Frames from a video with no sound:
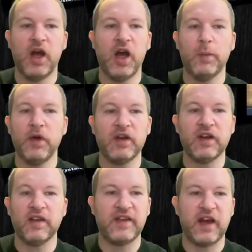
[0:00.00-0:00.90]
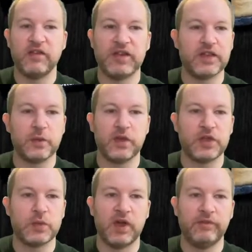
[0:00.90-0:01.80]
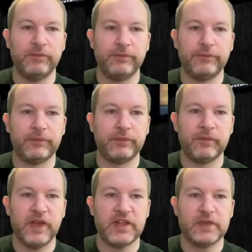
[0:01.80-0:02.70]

I'm not going to delve into which one is